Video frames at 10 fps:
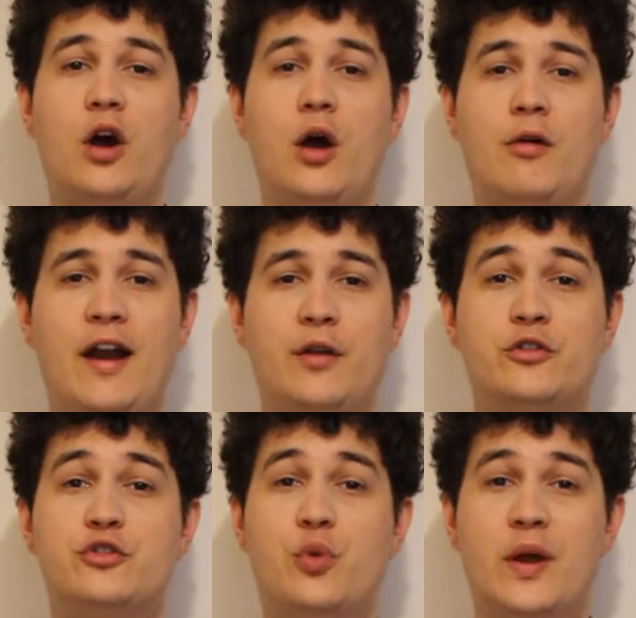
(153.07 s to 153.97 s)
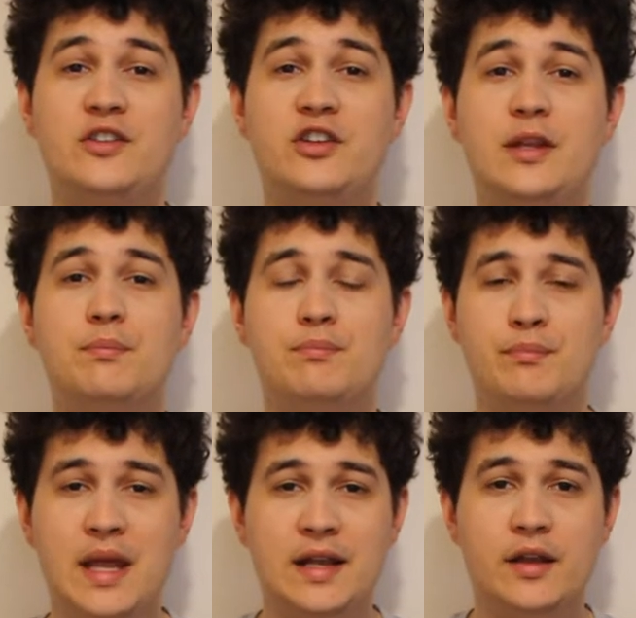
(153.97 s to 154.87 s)
around 20
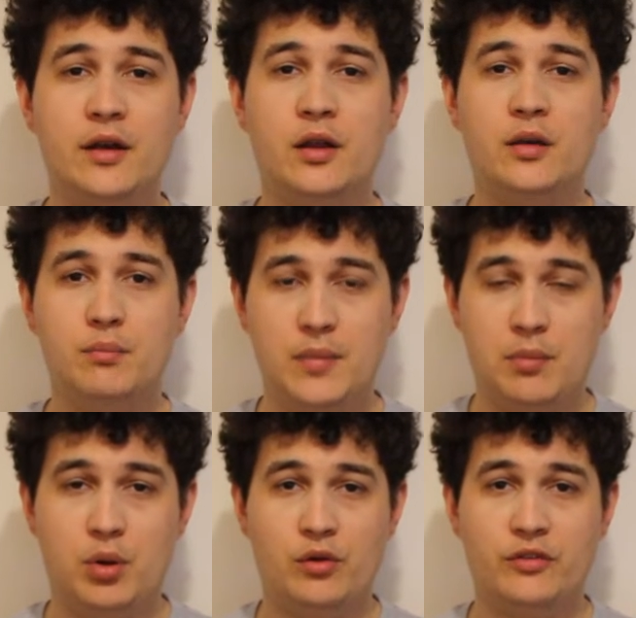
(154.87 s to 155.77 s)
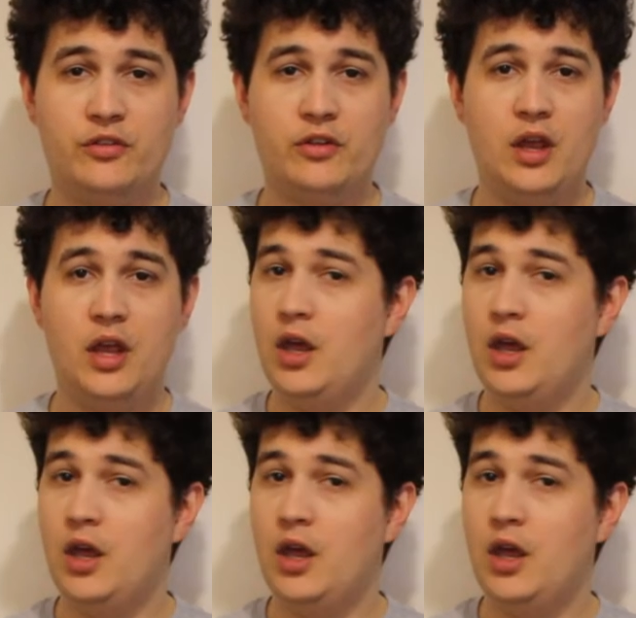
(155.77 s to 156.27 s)
million meeples.